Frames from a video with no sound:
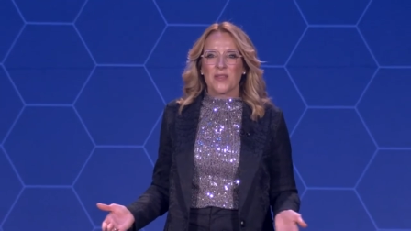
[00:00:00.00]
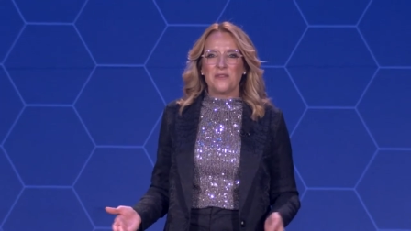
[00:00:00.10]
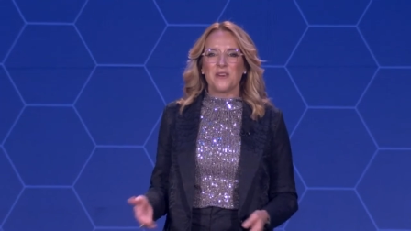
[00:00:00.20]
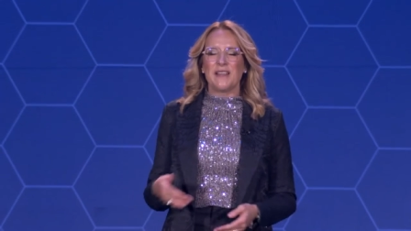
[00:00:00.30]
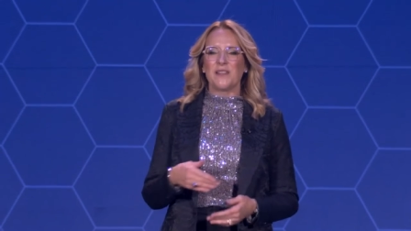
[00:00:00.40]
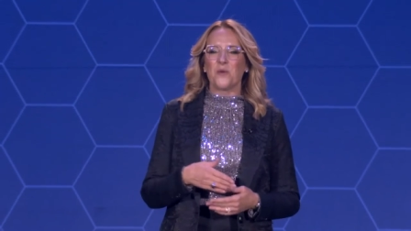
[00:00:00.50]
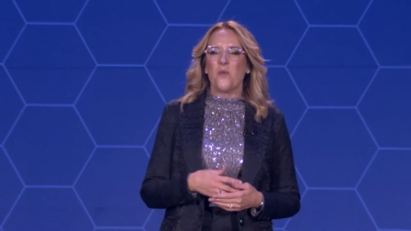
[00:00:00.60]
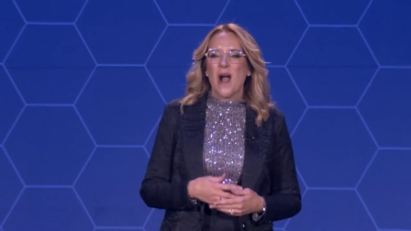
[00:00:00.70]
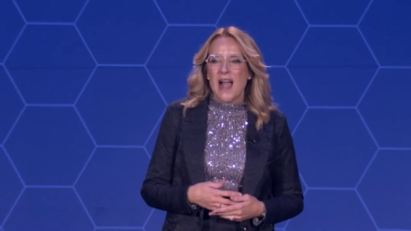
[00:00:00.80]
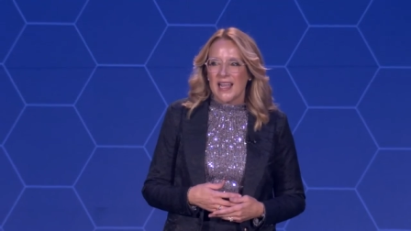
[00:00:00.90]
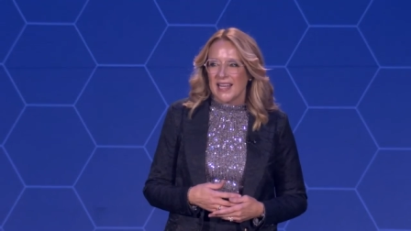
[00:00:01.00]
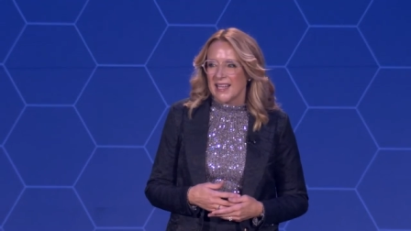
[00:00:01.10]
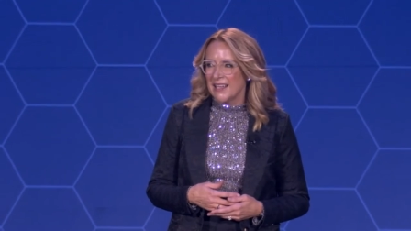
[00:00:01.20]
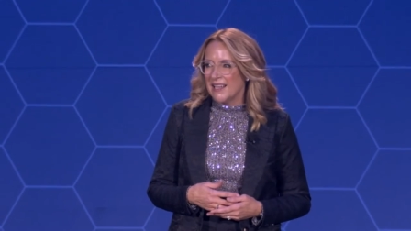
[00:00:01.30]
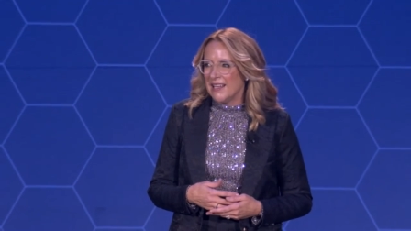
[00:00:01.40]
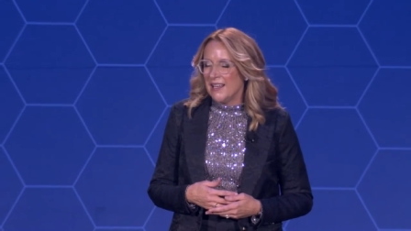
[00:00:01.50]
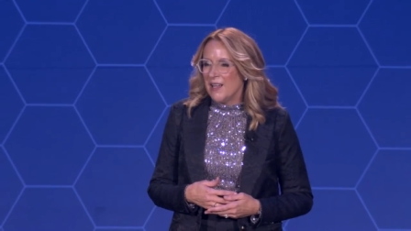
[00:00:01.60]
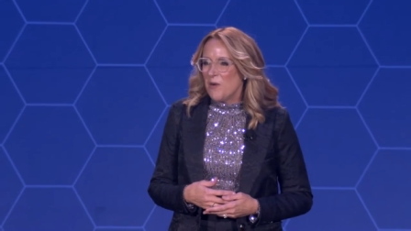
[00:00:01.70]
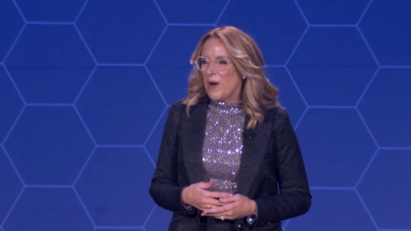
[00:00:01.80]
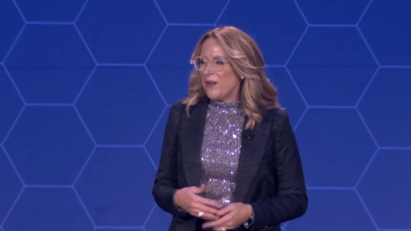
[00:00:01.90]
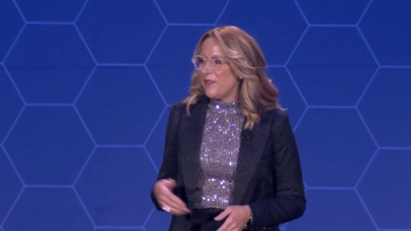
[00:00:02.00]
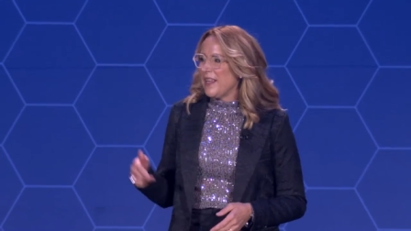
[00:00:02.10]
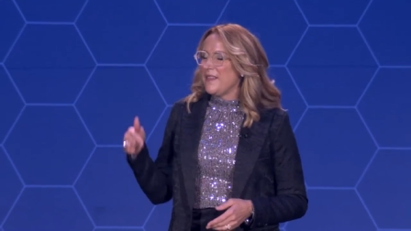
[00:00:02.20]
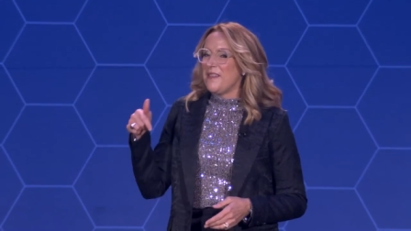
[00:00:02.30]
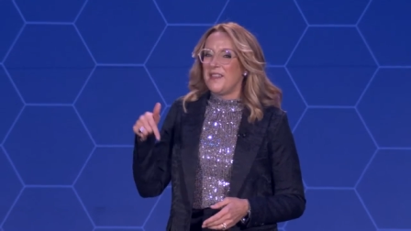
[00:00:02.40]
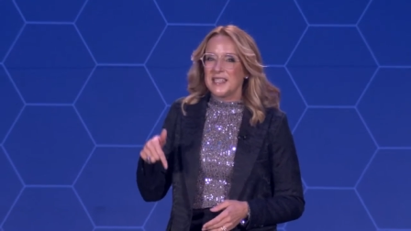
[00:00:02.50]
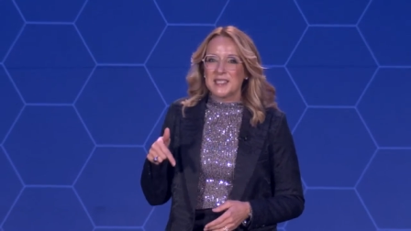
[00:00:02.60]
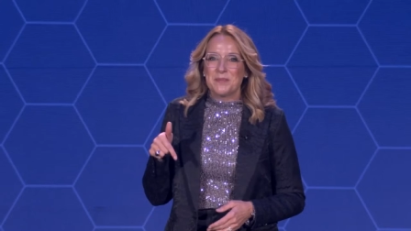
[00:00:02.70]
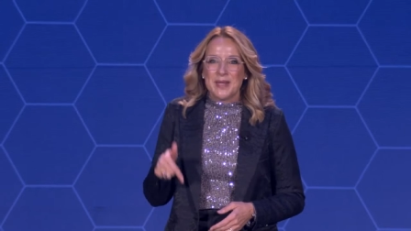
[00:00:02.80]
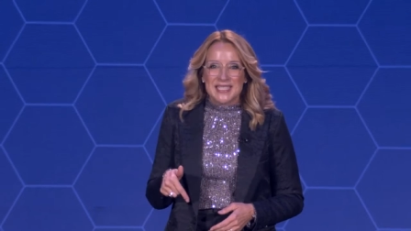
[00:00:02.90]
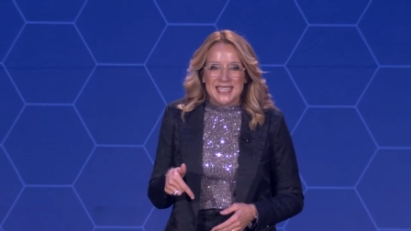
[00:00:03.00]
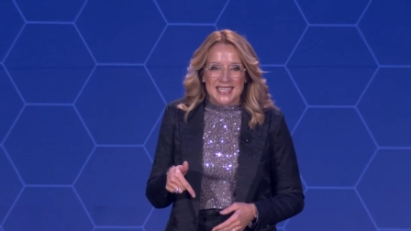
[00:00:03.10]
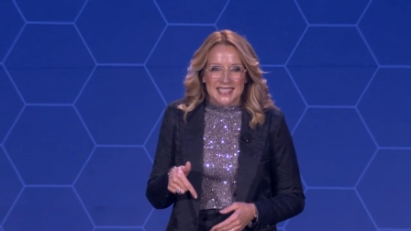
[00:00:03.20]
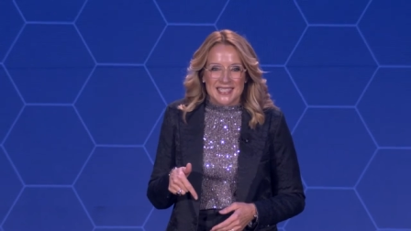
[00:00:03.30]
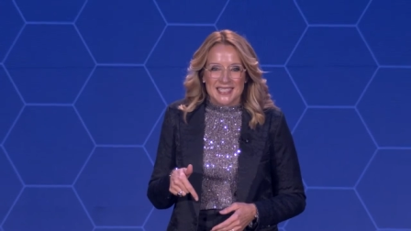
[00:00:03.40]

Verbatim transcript: They forget their why. Why are they in this business?